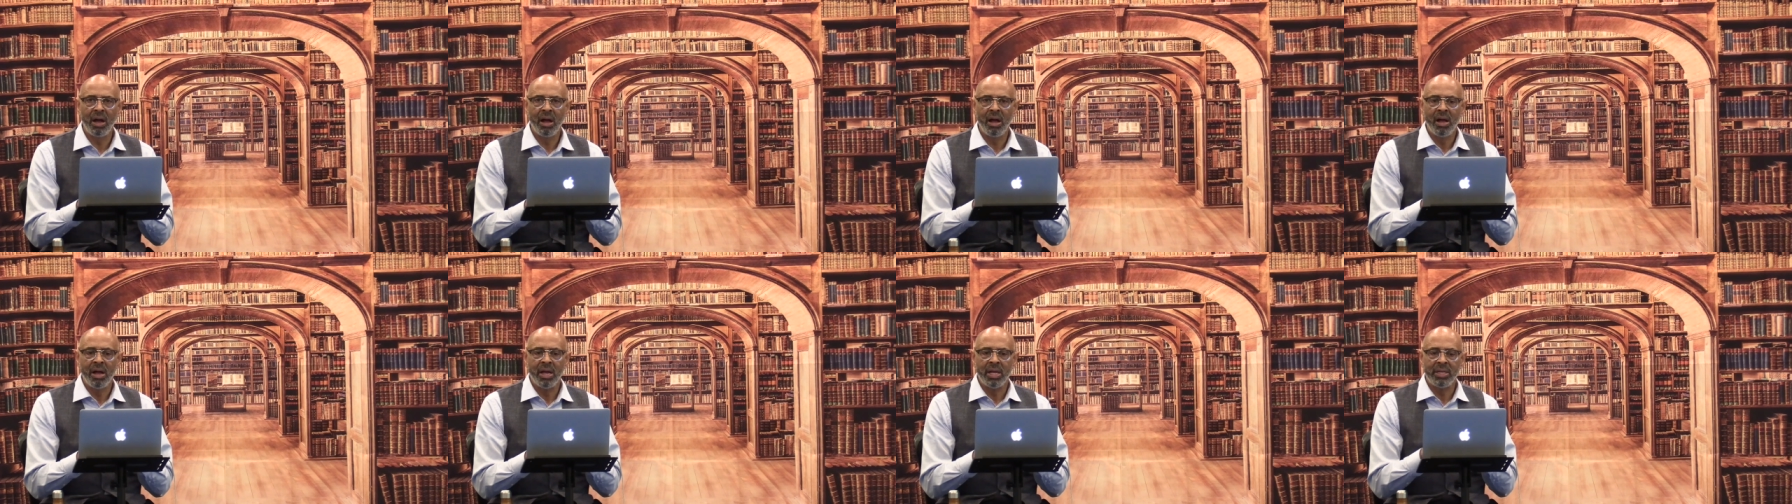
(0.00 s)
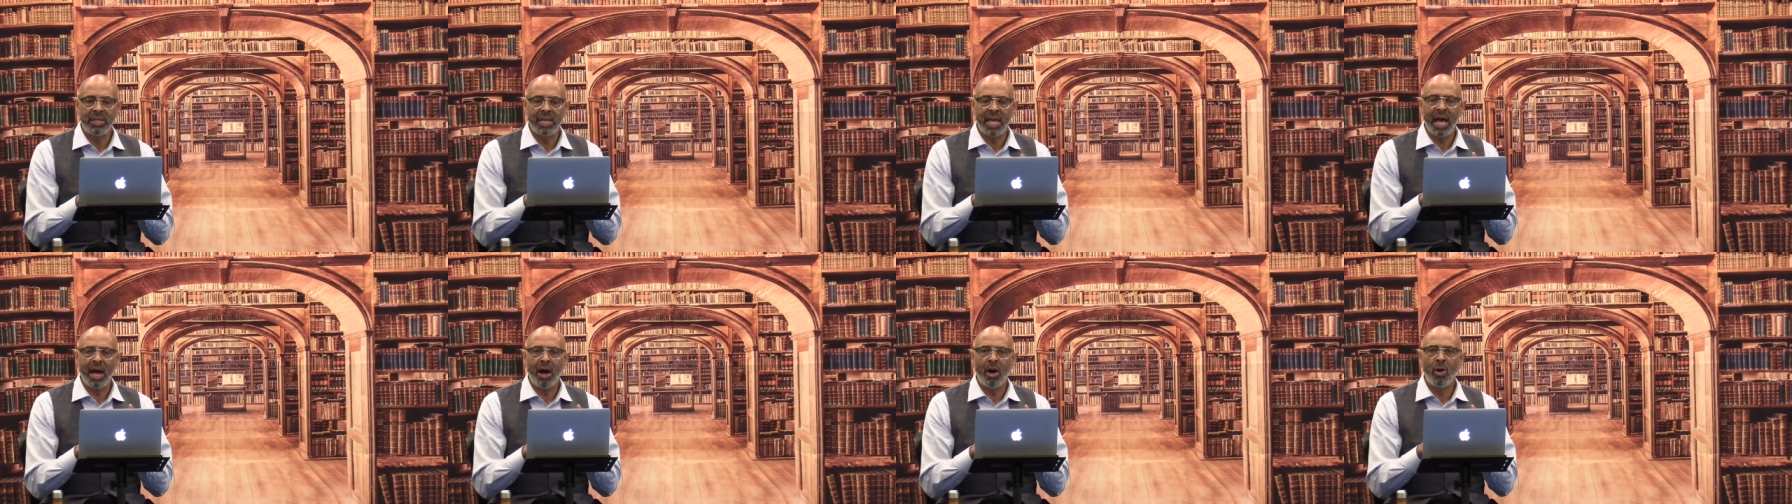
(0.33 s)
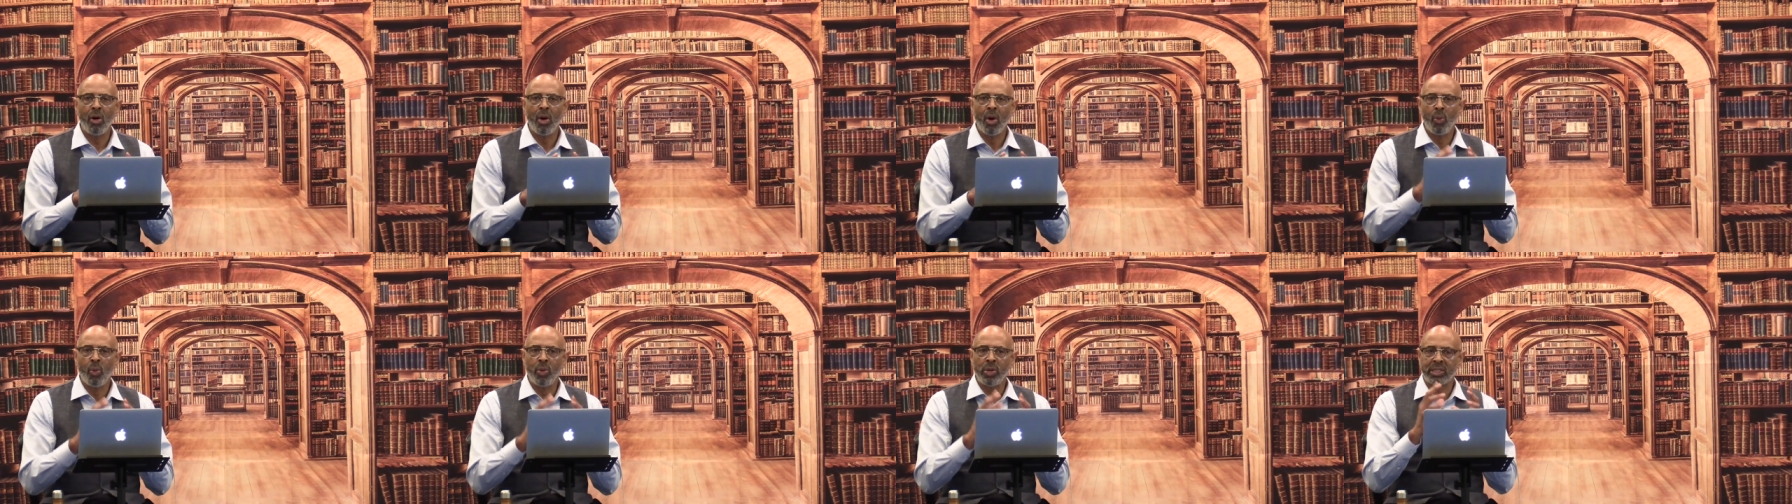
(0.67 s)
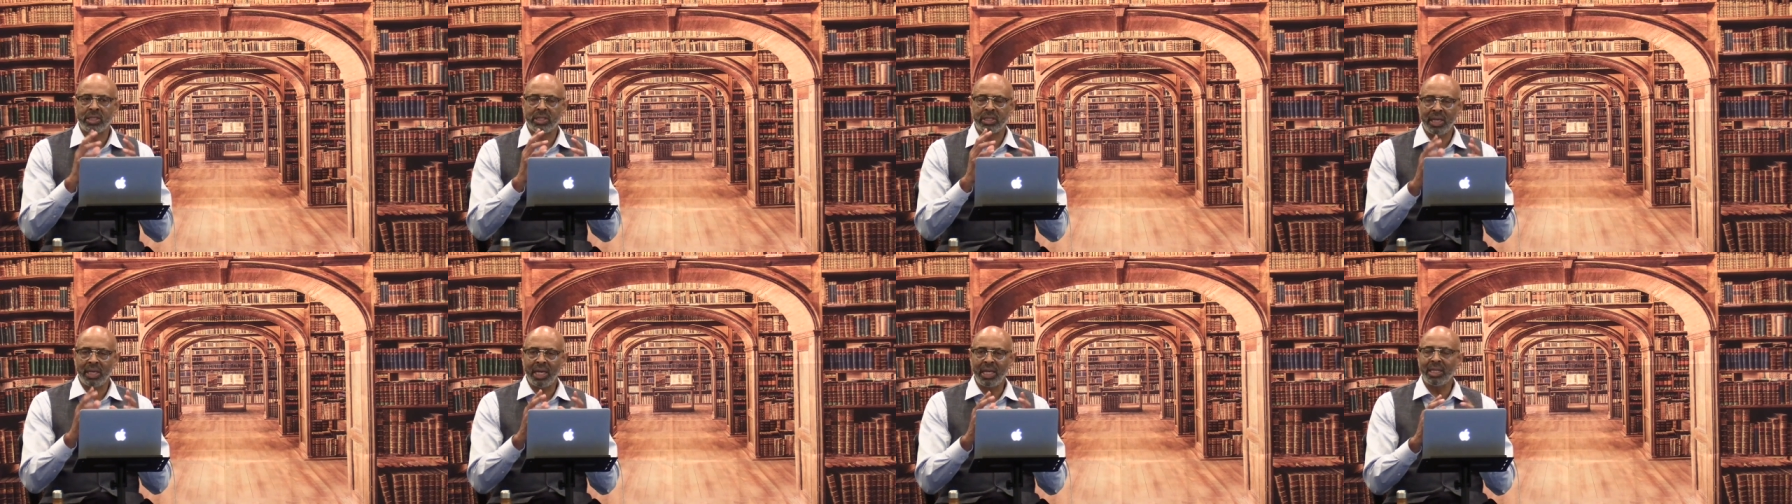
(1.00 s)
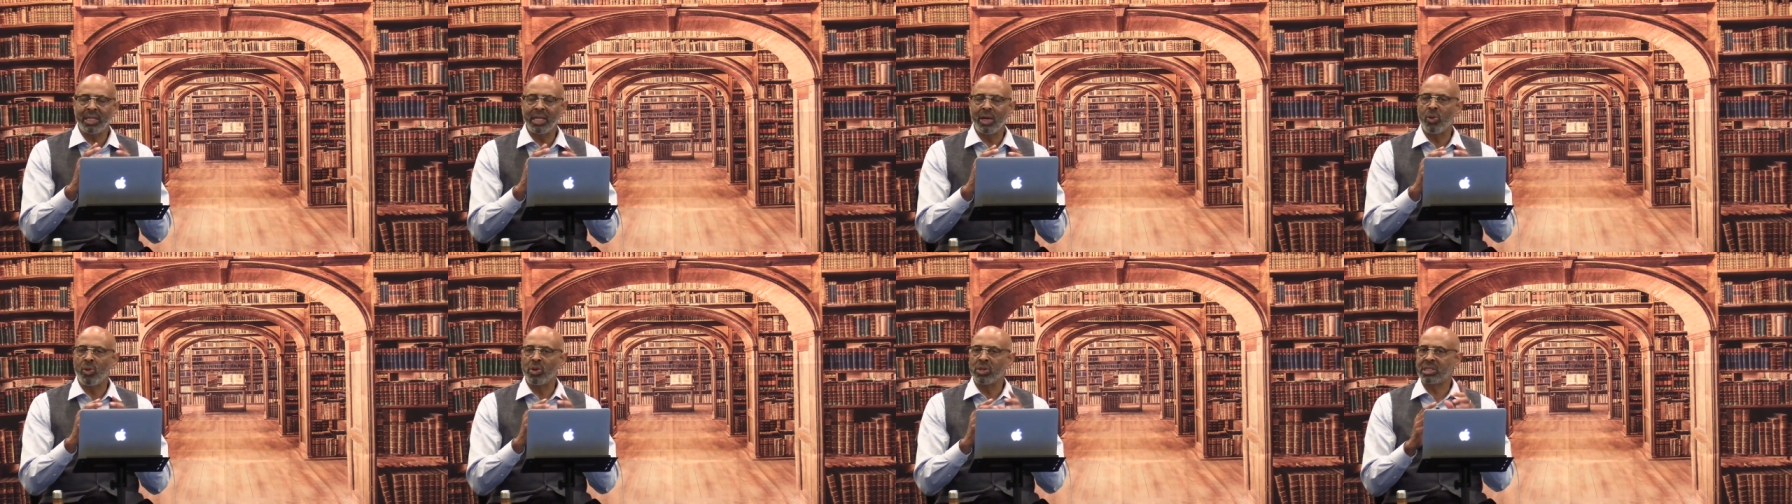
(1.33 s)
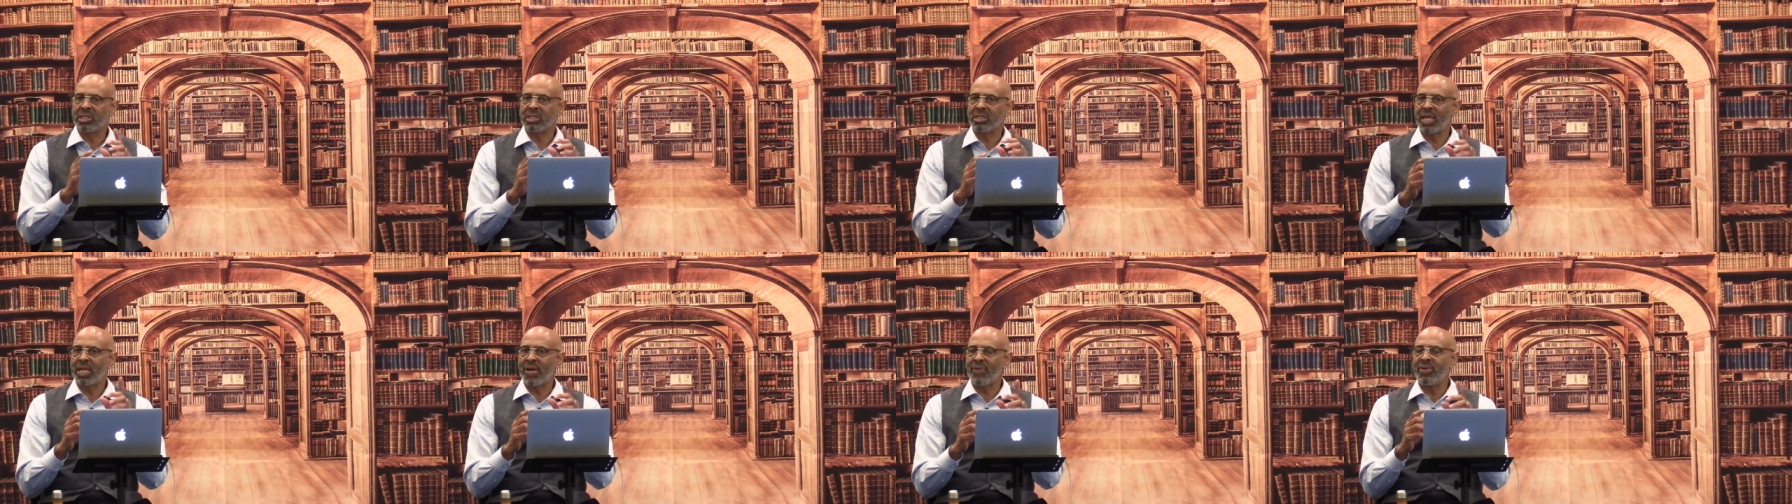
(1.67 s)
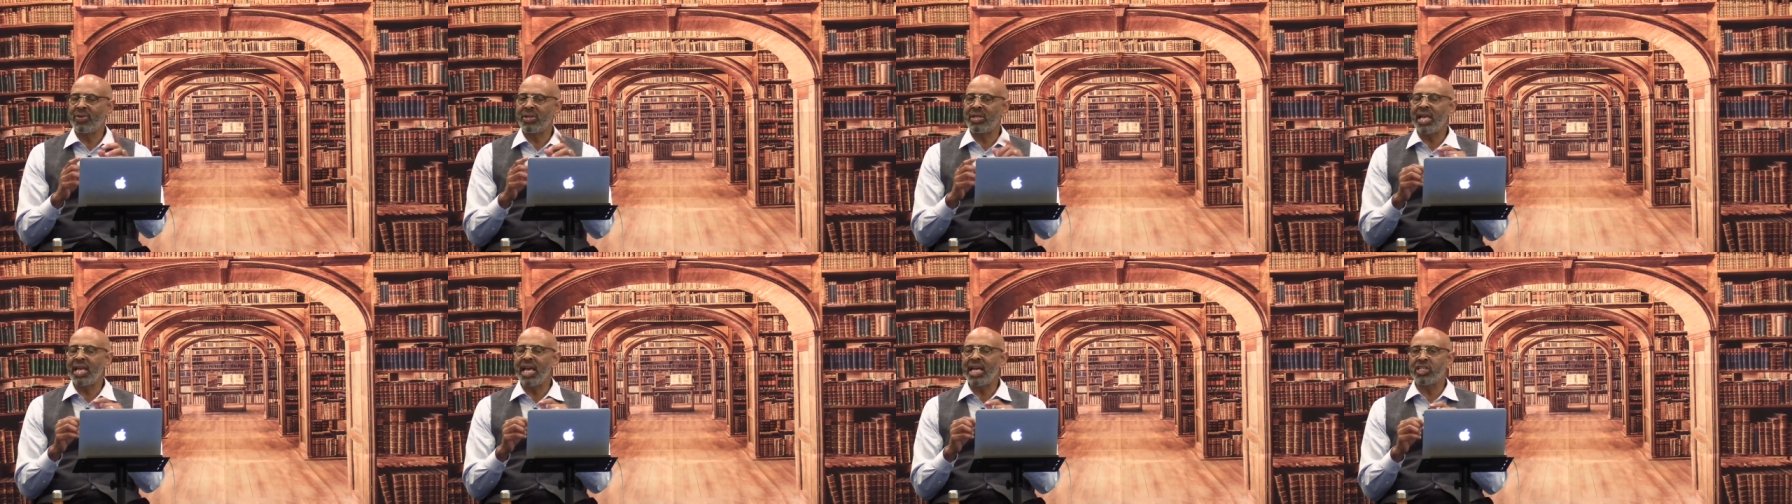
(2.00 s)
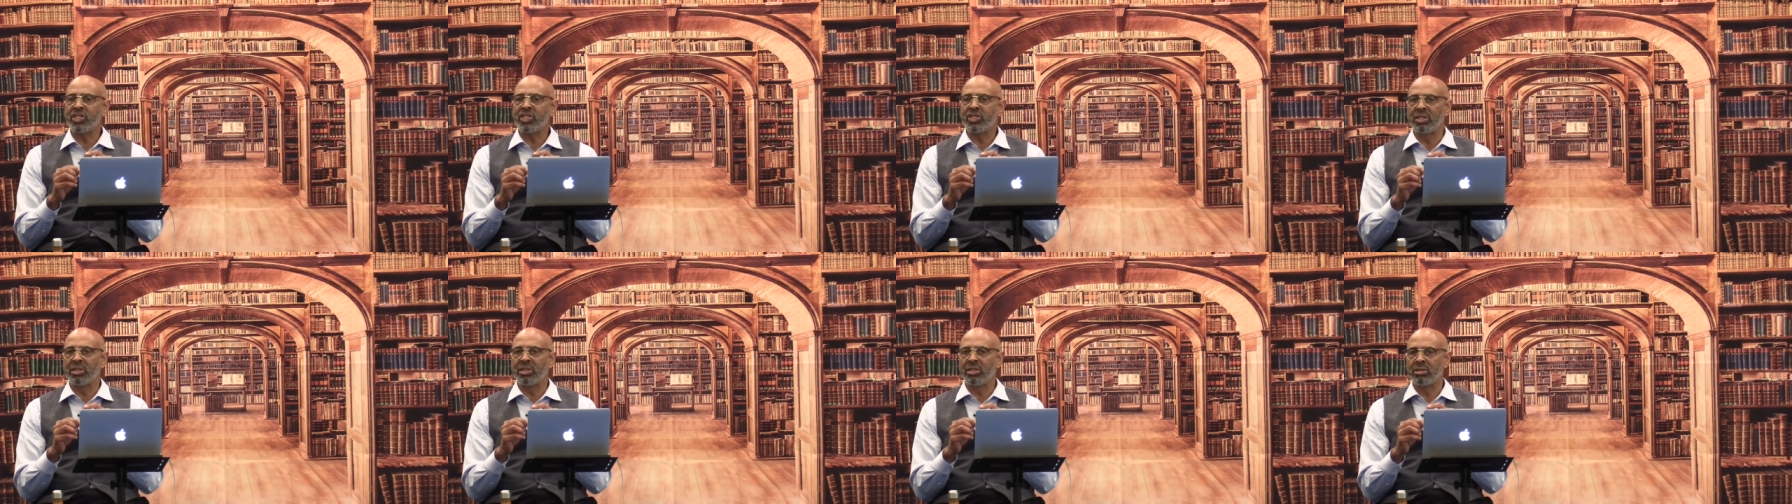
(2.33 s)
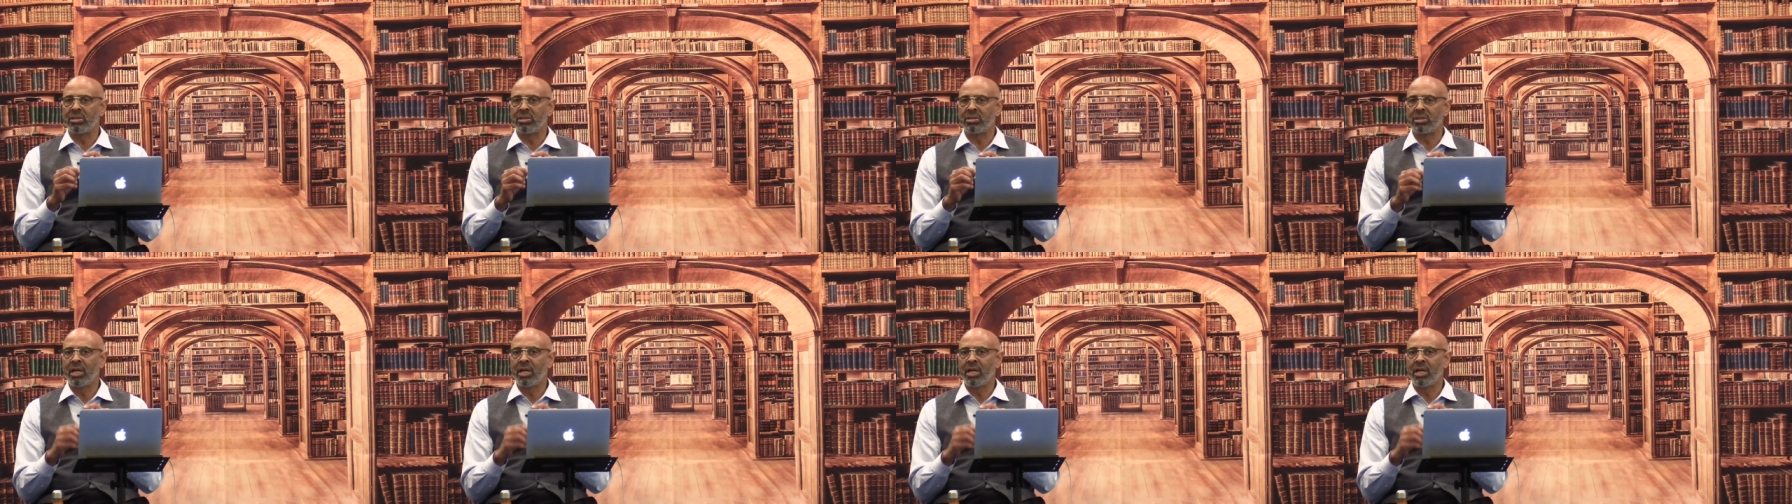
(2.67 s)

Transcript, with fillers: Now, we said there were seven nations.